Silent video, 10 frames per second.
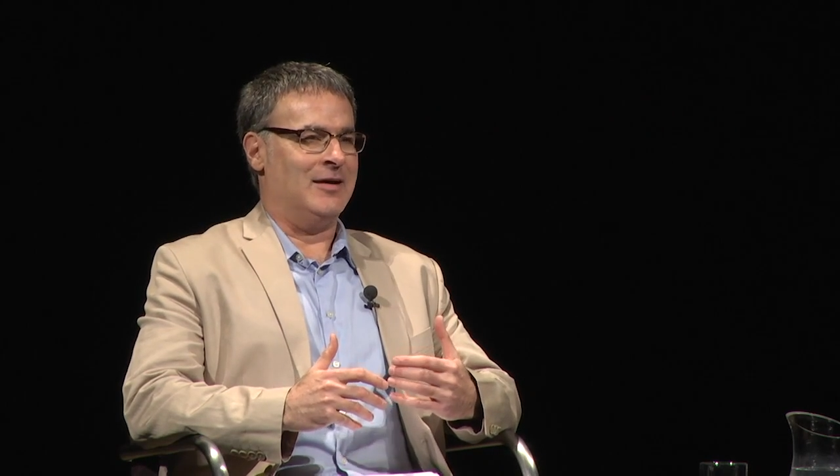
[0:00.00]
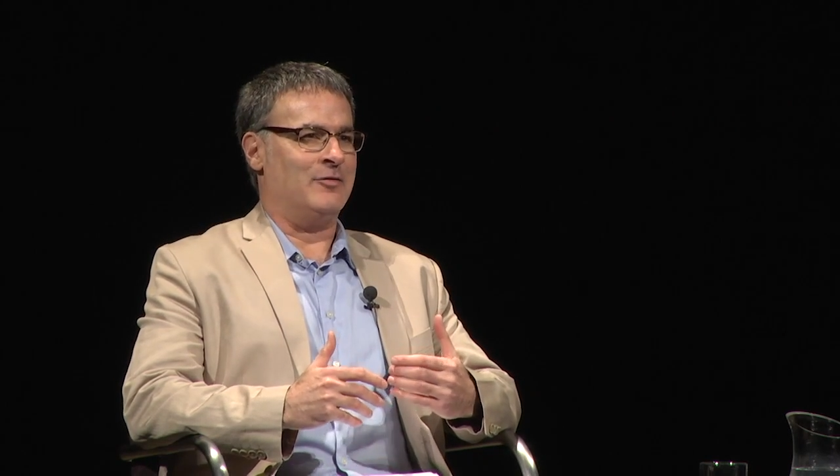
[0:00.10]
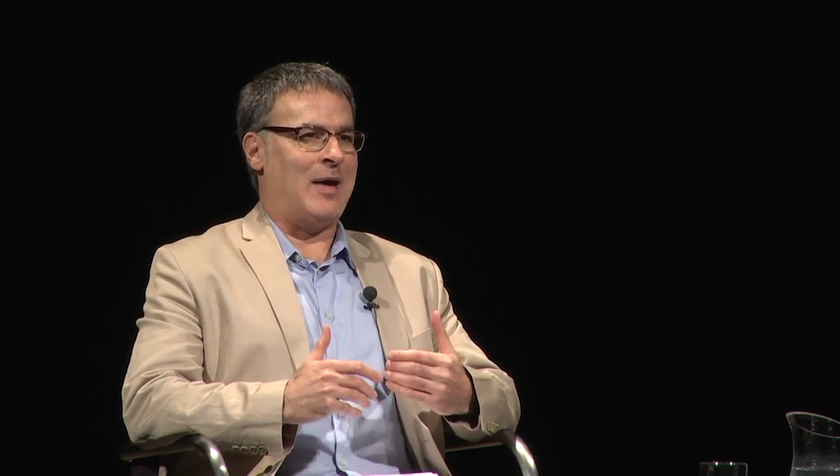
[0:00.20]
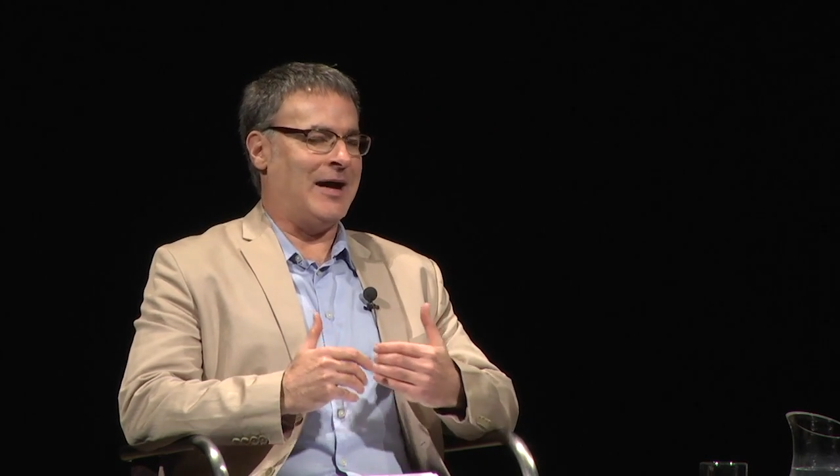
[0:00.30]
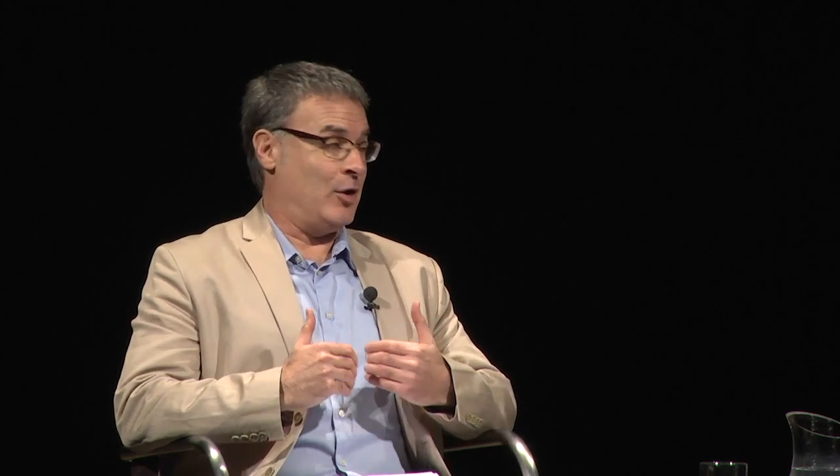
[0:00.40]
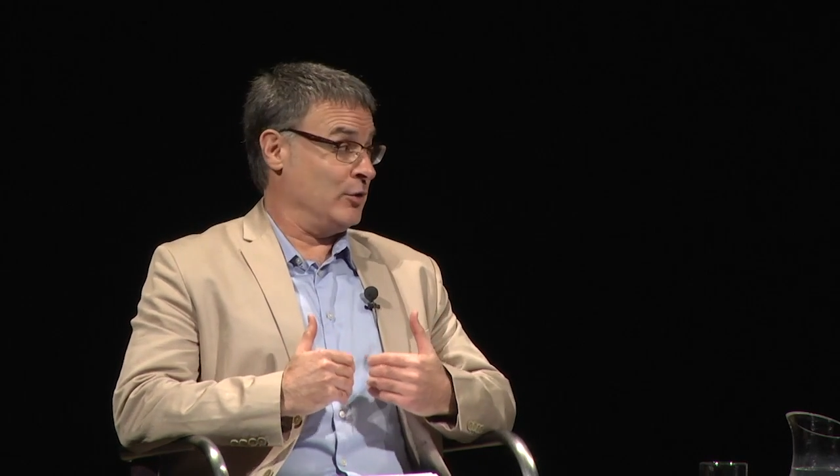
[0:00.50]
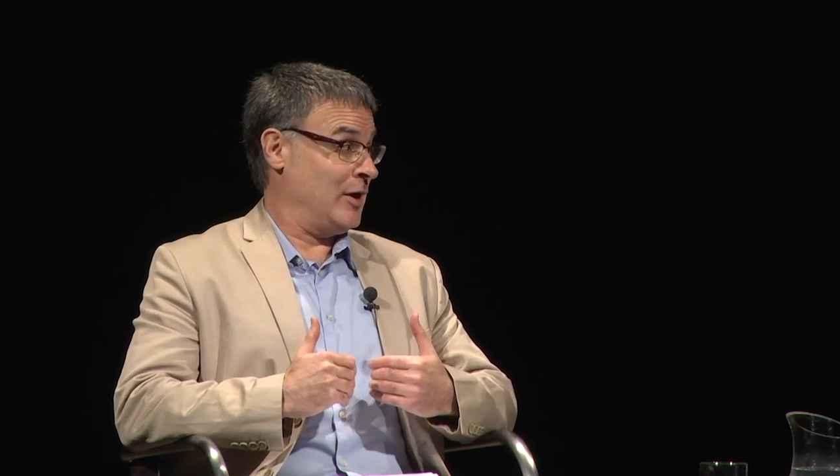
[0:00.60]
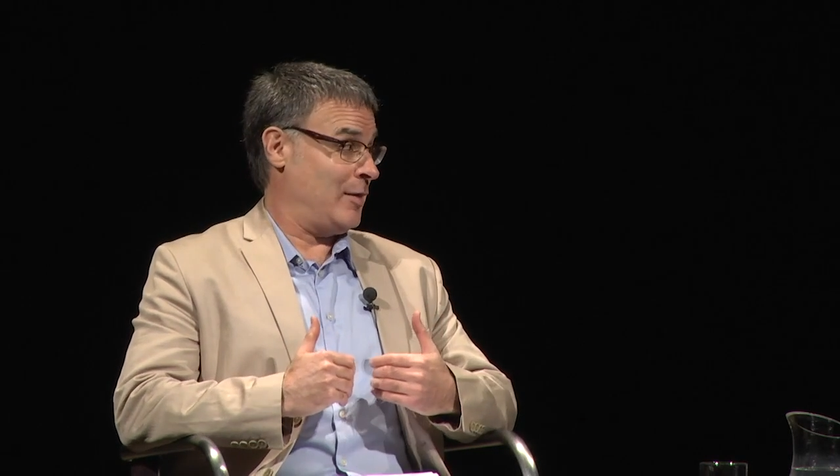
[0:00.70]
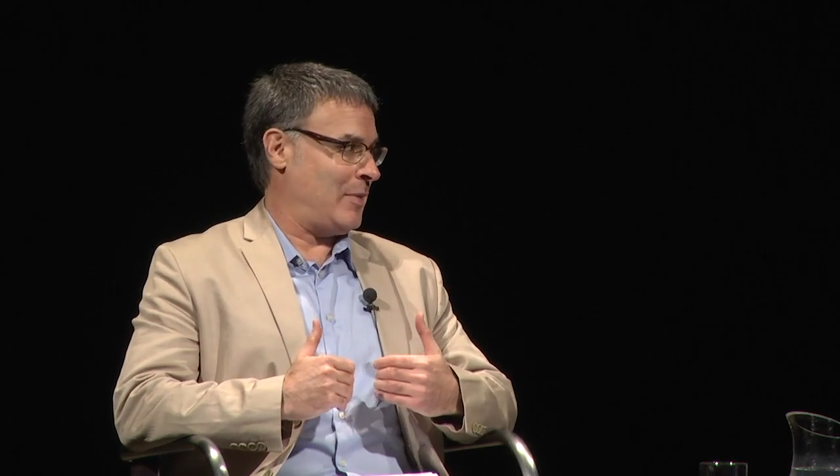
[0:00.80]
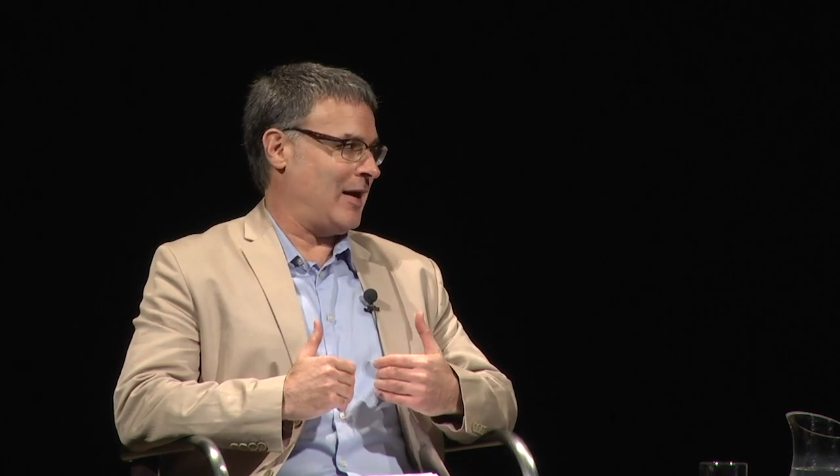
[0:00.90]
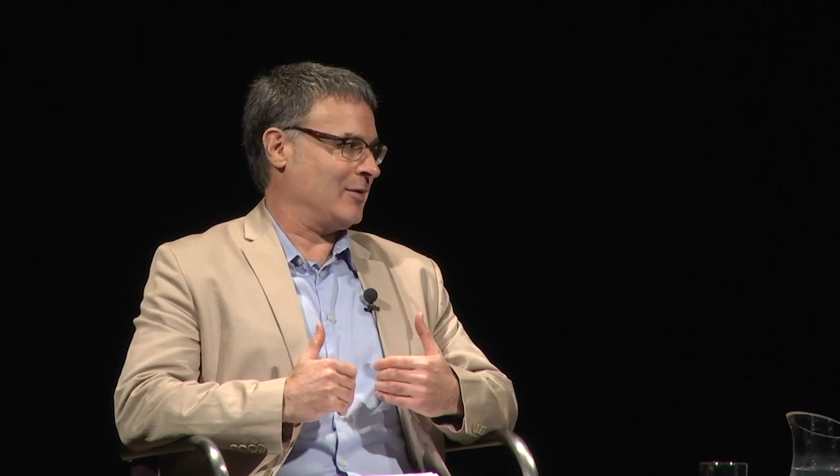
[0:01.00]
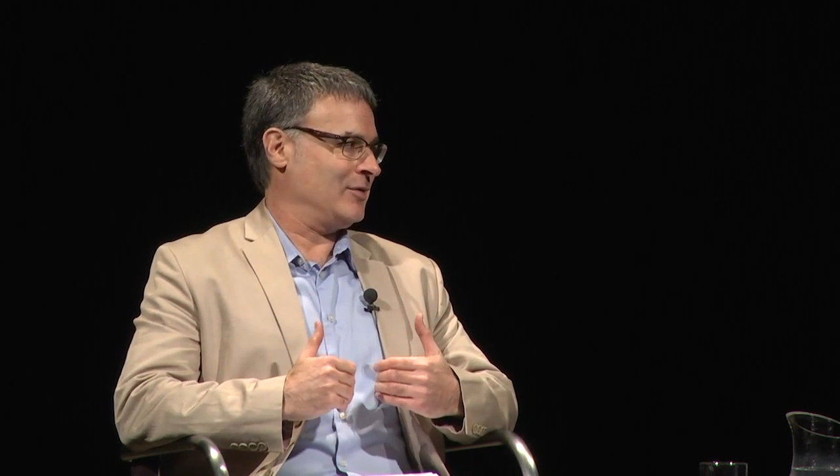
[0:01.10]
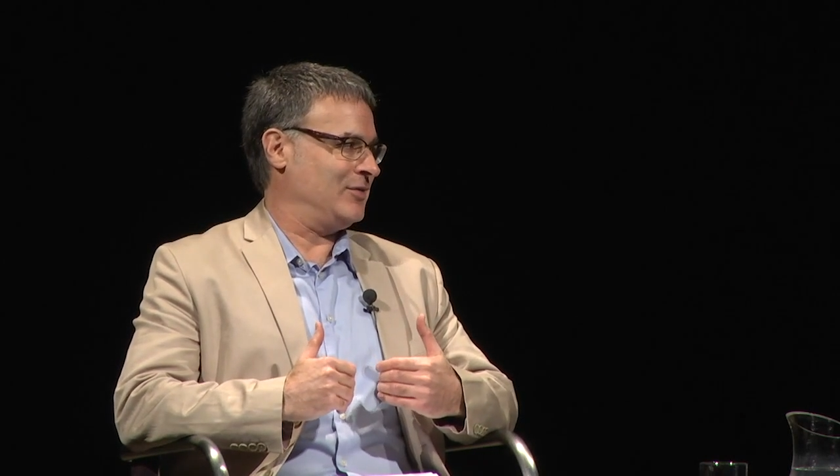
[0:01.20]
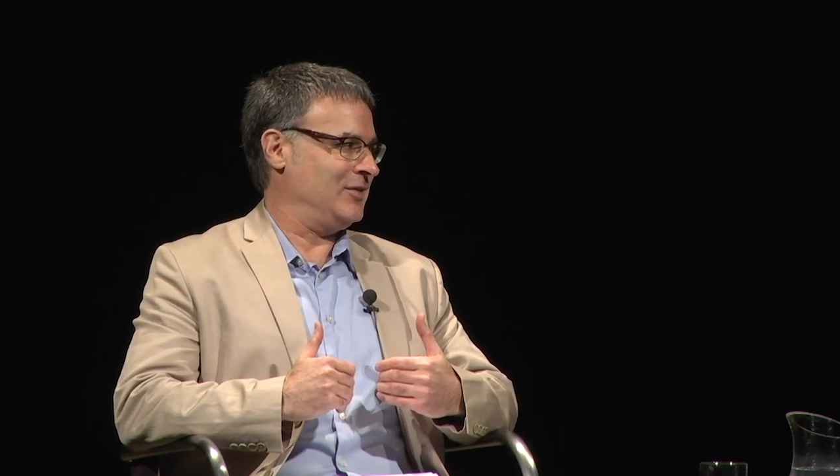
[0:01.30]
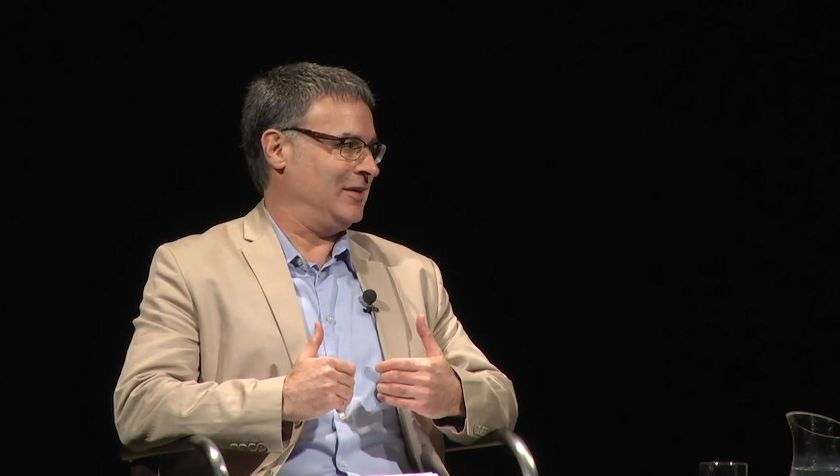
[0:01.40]
of my own
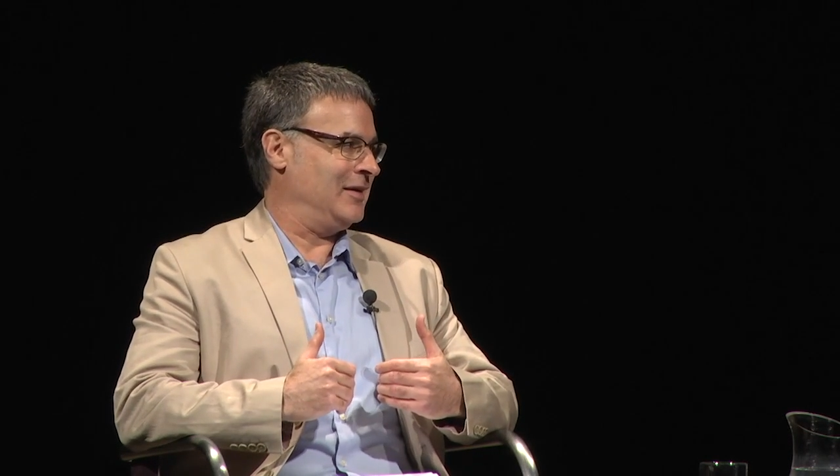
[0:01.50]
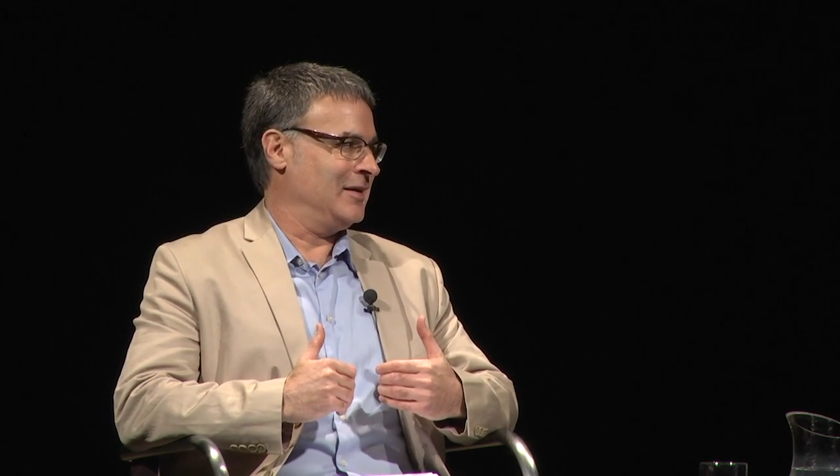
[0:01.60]
hypocrisy,